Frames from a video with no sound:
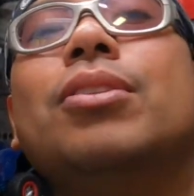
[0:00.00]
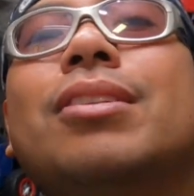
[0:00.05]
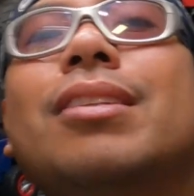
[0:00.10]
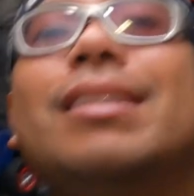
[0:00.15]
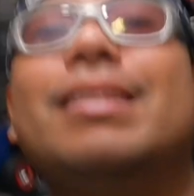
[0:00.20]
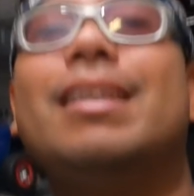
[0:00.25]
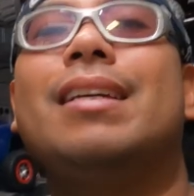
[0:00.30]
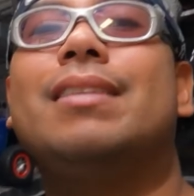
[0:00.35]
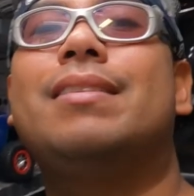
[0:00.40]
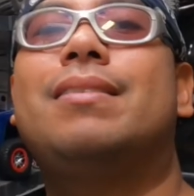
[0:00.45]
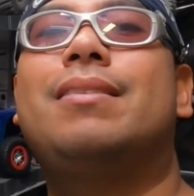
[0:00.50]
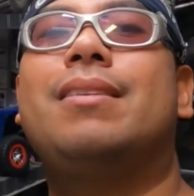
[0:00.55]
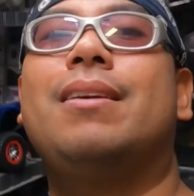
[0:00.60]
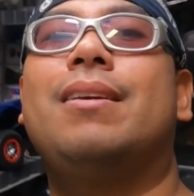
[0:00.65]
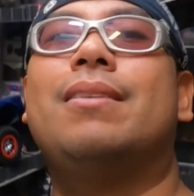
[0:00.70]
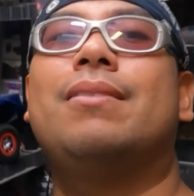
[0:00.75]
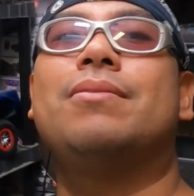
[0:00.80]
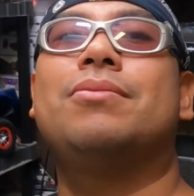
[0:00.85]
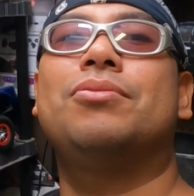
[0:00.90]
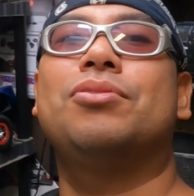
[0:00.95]
Until next
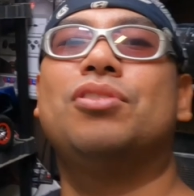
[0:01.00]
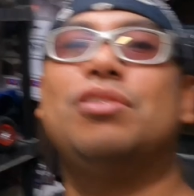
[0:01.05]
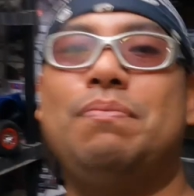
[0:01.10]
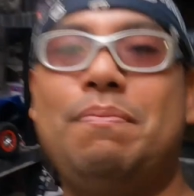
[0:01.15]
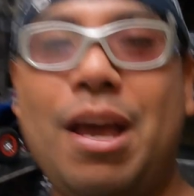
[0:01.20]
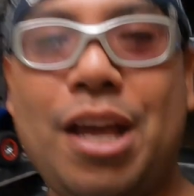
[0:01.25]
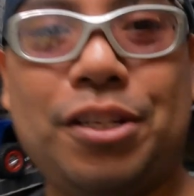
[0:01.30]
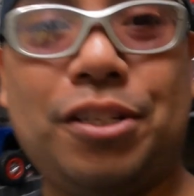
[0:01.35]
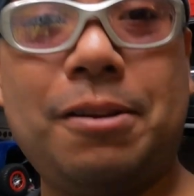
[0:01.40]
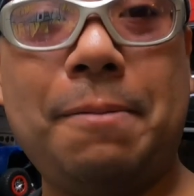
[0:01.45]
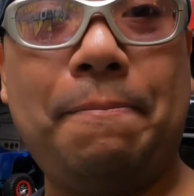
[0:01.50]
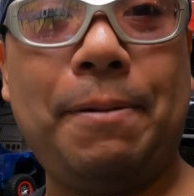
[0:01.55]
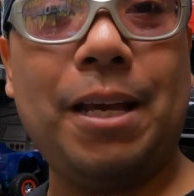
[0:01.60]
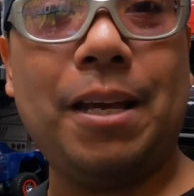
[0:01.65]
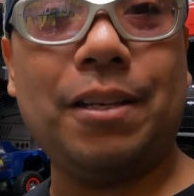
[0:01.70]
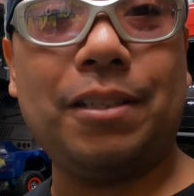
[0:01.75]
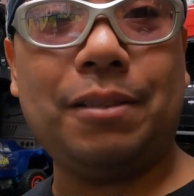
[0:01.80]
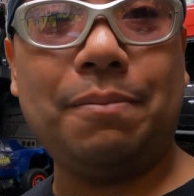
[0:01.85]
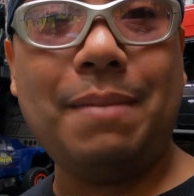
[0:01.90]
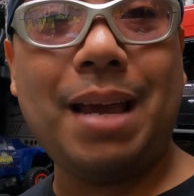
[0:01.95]
tale, smash your
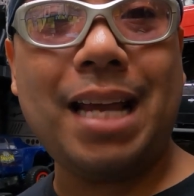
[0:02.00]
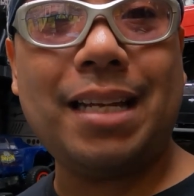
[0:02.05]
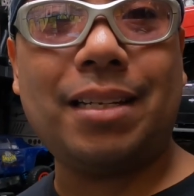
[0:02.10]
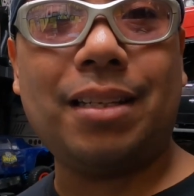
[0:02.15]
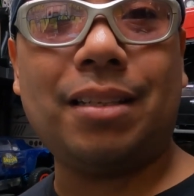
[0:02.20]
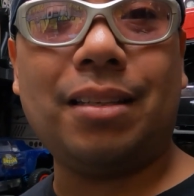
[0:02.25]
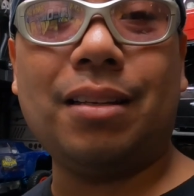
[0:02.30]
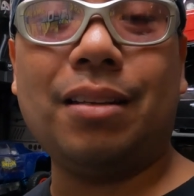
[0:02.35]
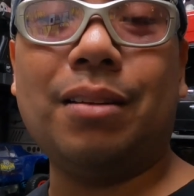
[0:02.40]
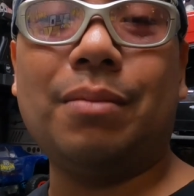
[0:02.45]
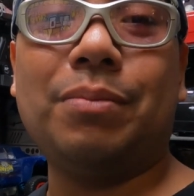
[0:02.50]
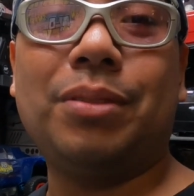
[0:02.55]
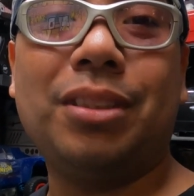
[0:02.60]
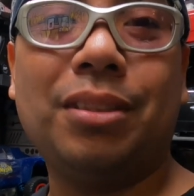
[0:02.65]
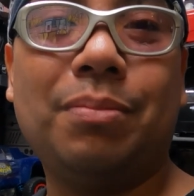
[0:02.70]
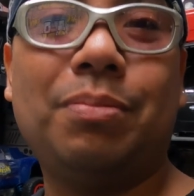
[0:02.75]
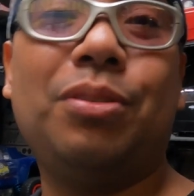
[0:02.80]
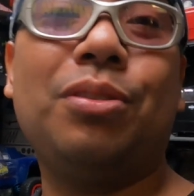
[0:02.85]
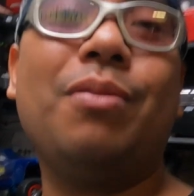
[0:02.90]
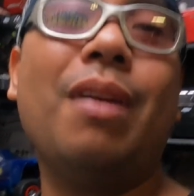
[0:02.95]
bell, smash your thumbs,
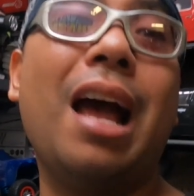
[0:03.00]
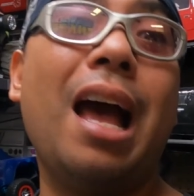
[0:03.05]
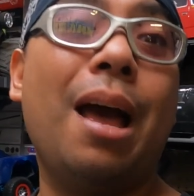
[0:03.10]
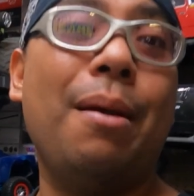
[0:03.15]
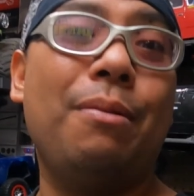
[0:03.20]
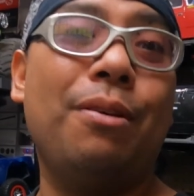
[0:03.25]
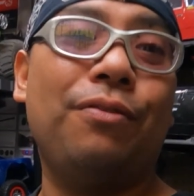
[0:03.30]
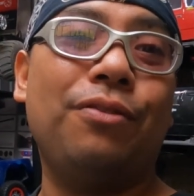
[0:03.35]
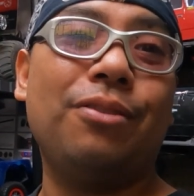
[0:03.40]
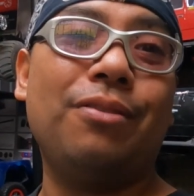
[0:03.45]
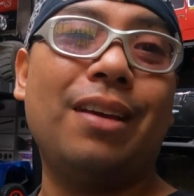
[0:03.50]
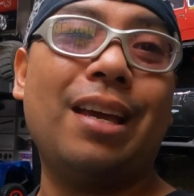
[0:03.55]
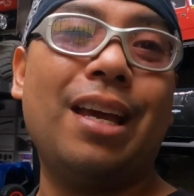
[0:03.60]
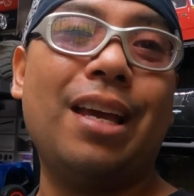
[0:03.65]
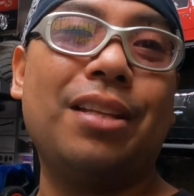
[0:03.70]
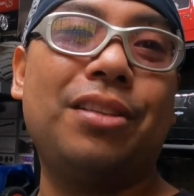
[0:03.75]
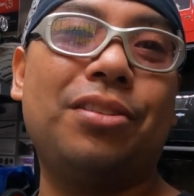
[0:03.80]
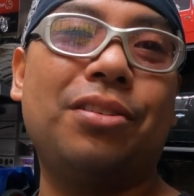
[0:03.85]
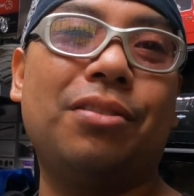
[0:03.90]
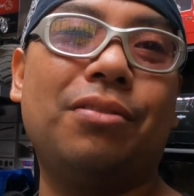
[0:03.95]
subscribe if you haven't
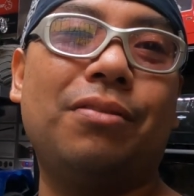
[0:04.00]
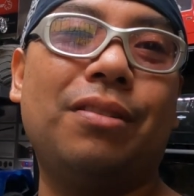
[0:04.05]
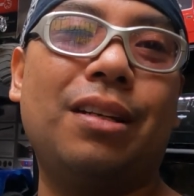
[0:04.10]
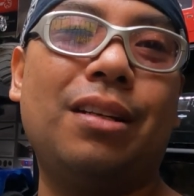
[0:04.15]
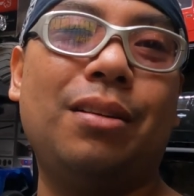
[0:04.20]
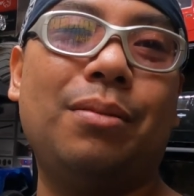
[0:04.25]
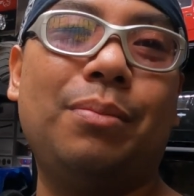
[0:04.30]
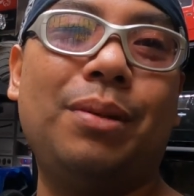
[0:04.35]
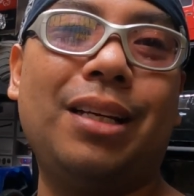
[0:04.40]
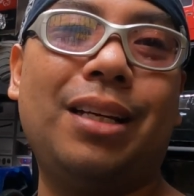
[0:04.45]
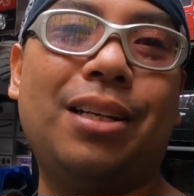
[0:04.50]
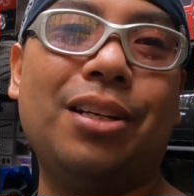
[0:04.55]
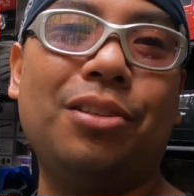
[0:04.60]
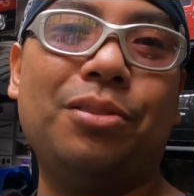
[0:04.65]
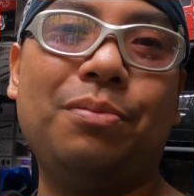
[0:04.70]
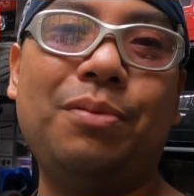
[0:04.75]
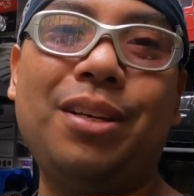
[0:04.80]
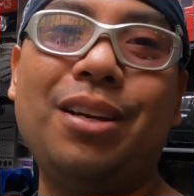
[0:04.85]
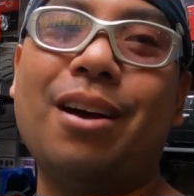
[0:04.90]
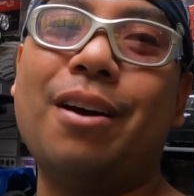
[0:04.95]
had to already,
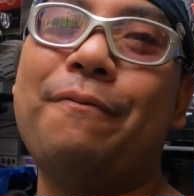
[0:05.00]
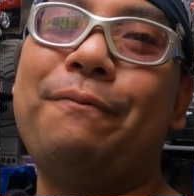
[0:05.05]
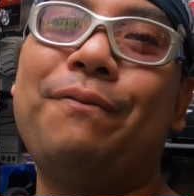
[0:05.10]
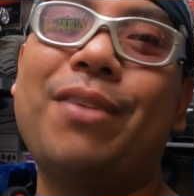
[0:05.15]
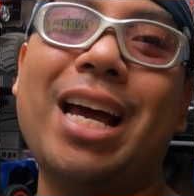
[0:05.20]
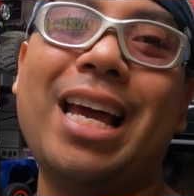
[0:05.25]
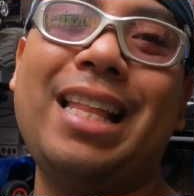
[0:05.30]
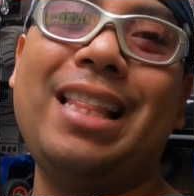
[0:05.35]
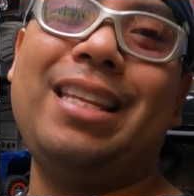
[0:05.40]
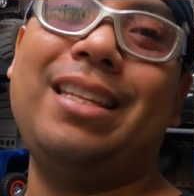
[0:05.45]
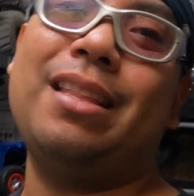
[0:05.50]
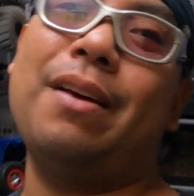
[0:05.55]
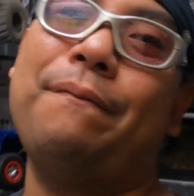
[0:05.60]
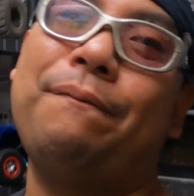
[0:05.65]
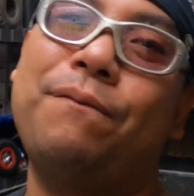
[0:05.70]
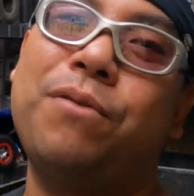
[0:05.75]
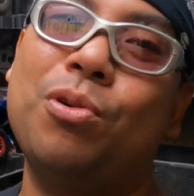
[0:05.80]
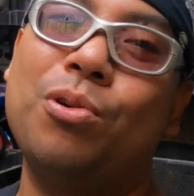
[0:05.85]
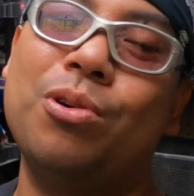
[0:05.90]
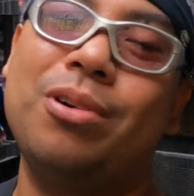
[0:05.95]
because we are finally the
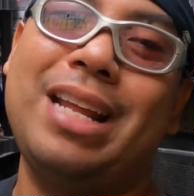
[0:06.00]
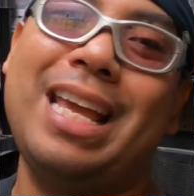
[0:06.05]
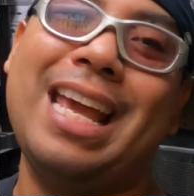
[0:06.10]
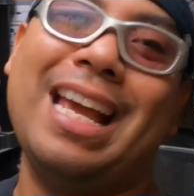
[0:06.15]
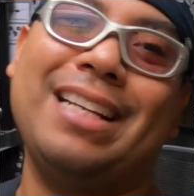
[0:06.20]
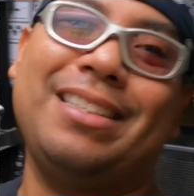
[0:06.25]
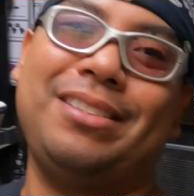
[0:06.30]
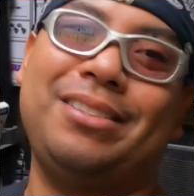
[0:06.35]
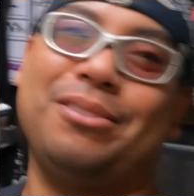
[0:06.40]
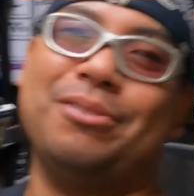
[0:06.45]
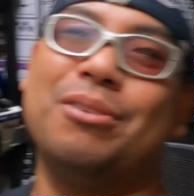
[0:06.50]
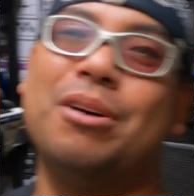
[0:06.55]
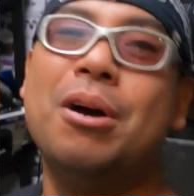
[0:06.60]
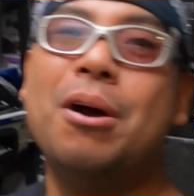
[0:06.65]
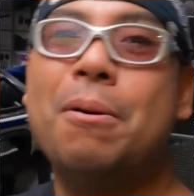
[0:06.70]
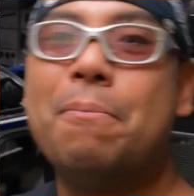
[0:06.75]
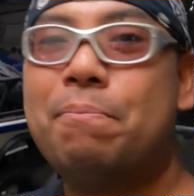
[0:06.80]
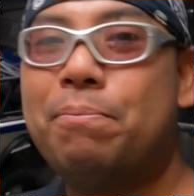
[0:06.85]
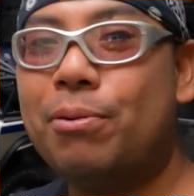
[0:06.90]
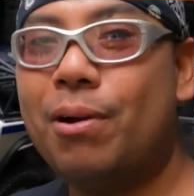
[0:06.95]
Ford Axial
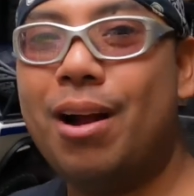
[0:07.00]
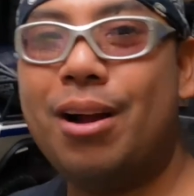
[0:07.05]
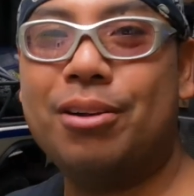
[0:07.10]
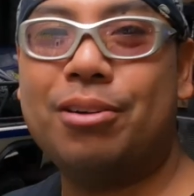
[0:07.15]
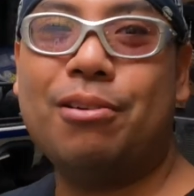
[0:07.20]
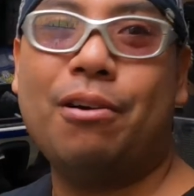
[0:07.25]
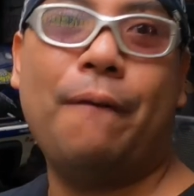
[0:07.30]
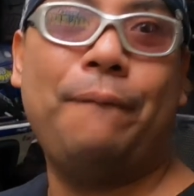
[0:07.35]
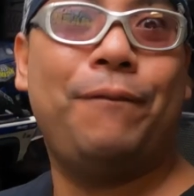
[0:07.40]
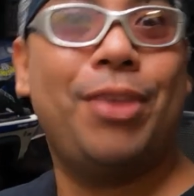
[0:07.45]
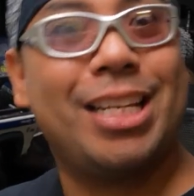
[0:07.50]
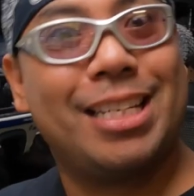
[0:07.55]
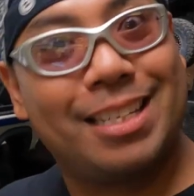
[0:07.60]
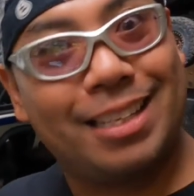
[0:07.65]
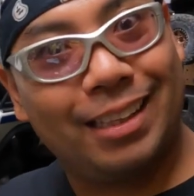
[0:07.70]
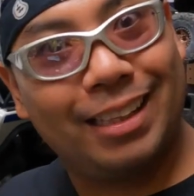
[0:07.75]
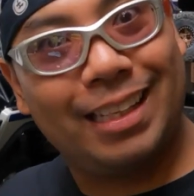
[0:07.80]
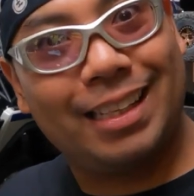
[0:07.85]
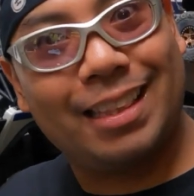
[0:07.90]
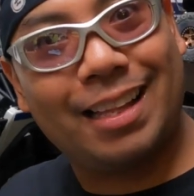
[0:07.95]
Bronco,
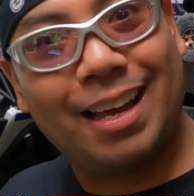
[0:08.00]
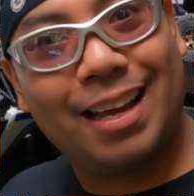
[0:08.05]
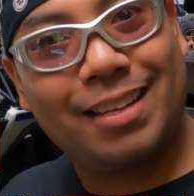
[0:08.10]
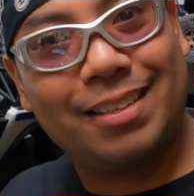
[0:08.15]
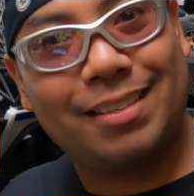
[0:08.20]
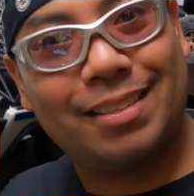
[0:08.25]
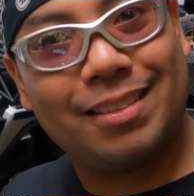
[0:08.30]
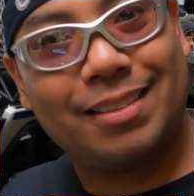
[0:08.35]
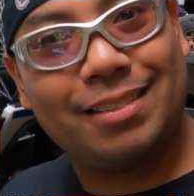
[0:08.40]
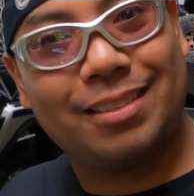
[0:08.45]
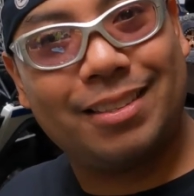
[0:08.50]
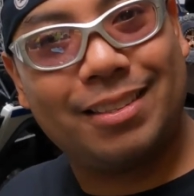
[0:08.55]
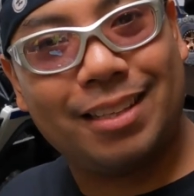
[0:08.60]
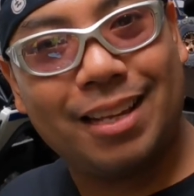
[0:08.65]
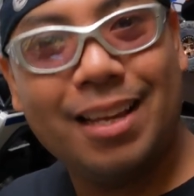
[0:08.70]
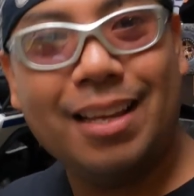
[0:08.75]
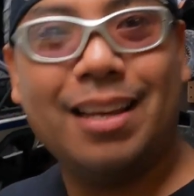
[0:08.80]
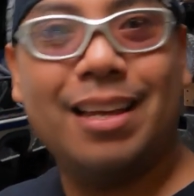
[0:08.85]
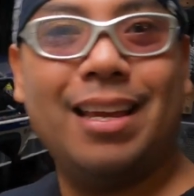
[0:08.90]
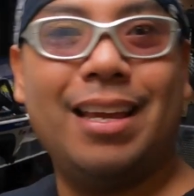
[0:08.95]
officially licensed
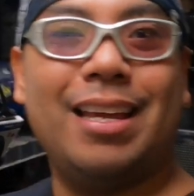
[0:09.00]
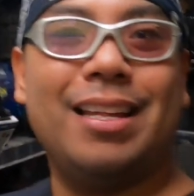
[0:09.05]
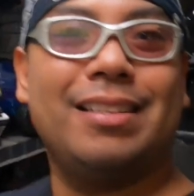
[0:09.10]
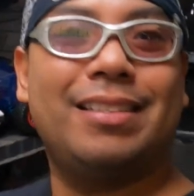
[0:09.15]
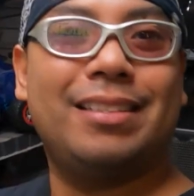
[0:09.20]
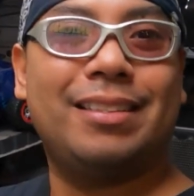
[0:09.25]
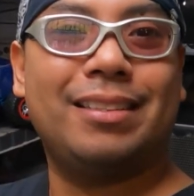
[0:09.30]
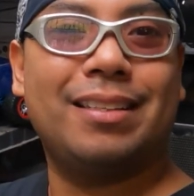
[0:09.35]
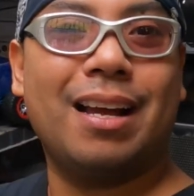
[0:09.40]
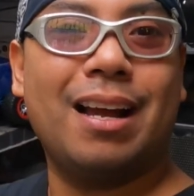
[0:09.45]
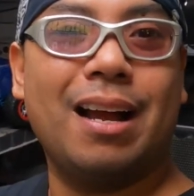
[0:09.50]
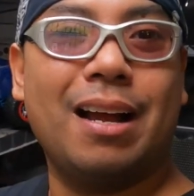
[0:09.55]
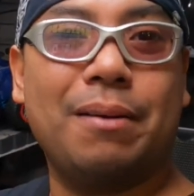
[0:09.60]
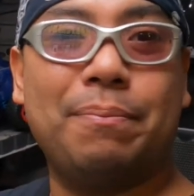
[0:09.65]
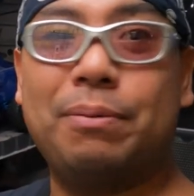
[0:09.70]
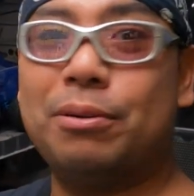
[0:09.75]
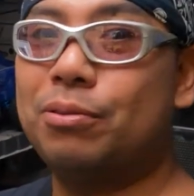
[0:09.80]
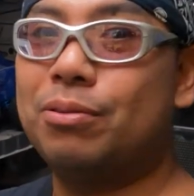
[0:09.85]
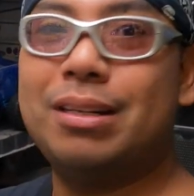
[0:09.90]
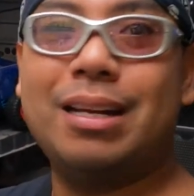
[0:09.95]
in
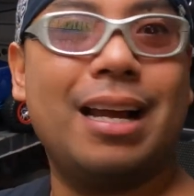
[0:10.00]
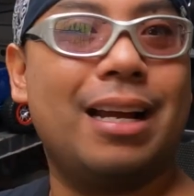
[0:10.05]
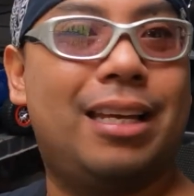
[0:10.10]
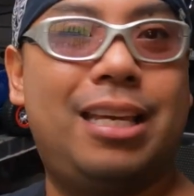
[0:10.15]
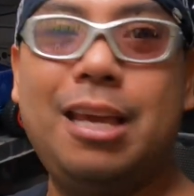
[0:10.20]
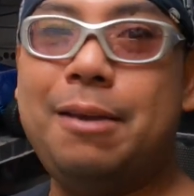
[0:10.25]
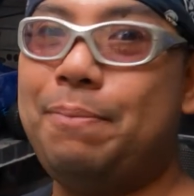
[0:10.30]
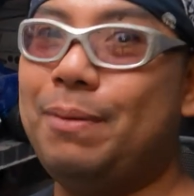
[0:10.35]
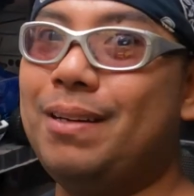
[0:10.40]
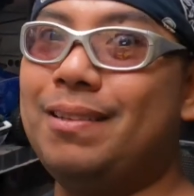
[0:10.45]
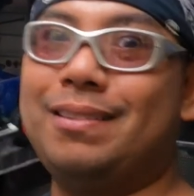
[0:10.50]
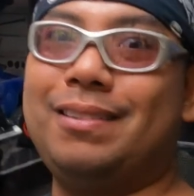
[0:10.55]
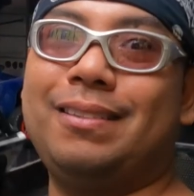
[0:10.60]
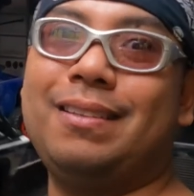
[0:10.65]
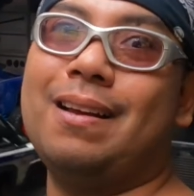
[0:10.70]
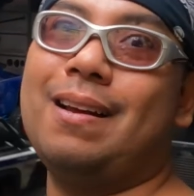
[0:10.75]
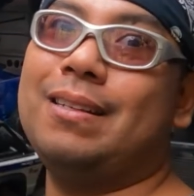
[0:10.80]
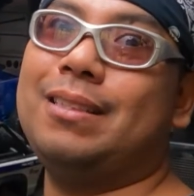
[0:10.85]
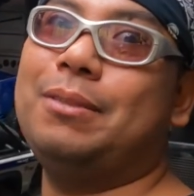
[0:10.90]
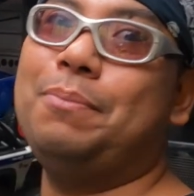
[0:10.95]
stock, but we're not keeping it stock,